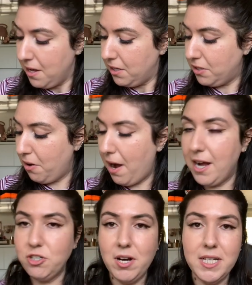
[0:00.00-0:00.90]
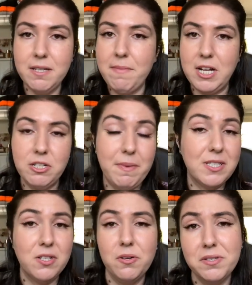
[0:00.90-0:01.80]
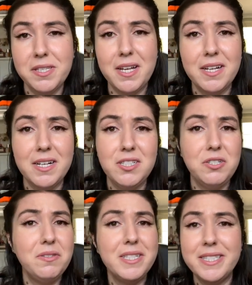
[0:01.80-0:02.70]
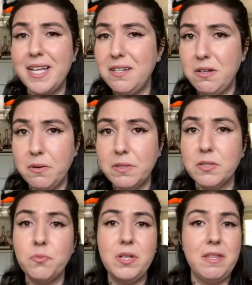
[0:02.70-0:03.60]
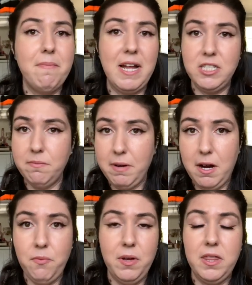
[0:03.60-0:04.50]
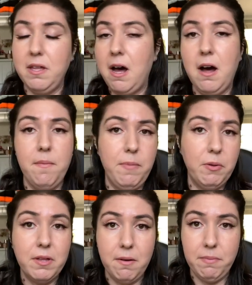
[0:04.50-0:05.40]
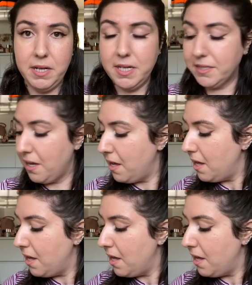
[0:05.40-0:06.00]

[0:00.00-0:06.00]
So I tried to match up as close as I could to the scent notes with the matching pair with uh, both companies.